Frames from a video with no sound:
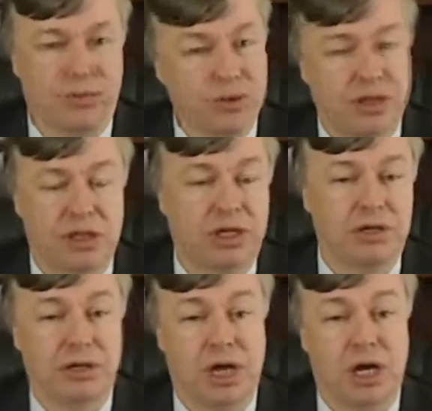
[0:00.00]
whether they
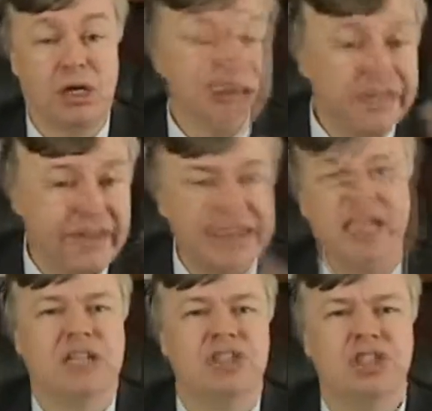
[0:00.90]
like it or not. And they
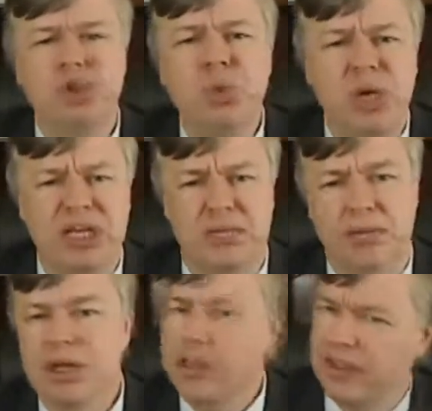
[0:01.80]
can't sue
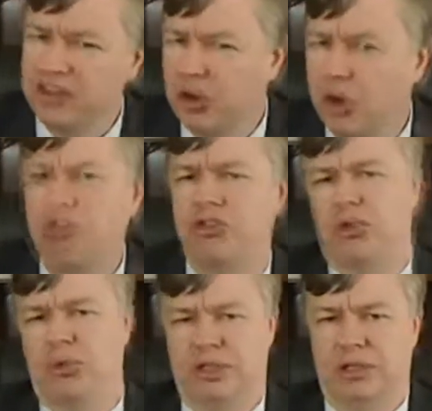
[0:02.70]
him. That's
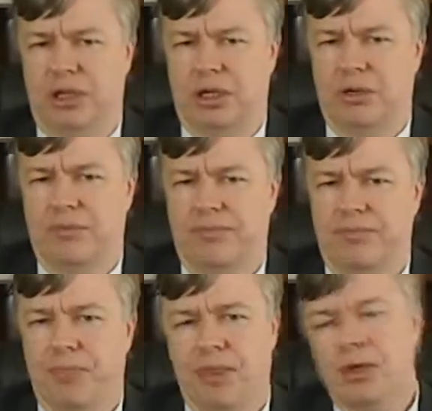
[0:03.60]
also in there.
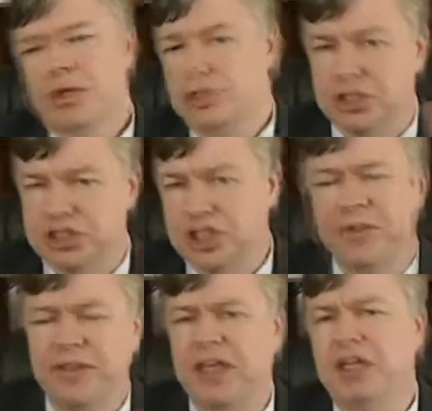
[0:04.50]
So there's
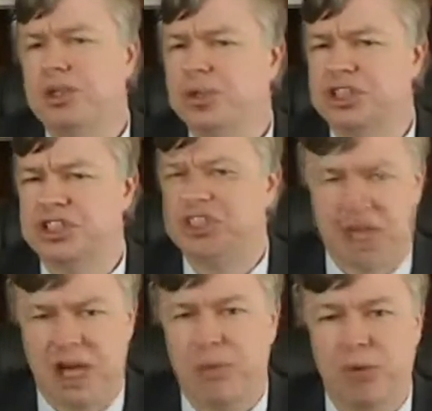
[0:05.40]
nothing they can do to
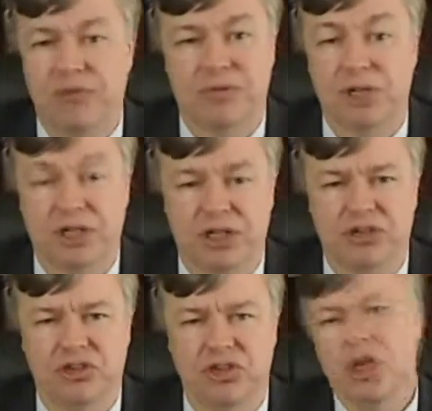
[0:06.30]
stop whatever it
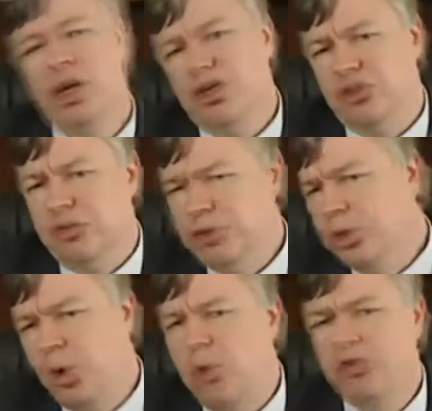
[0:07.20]
is. So if
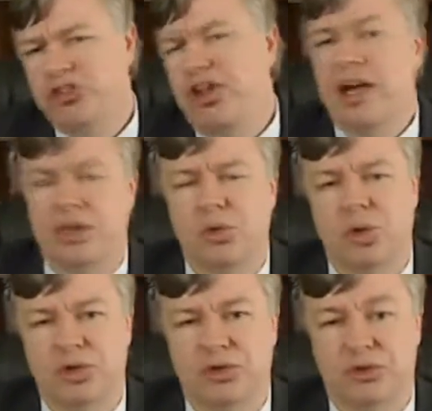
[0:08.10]
you hold stock in
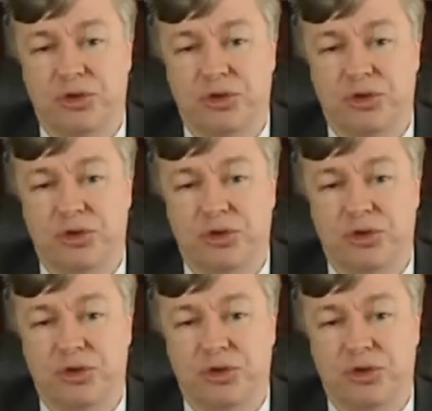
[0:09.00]
one of those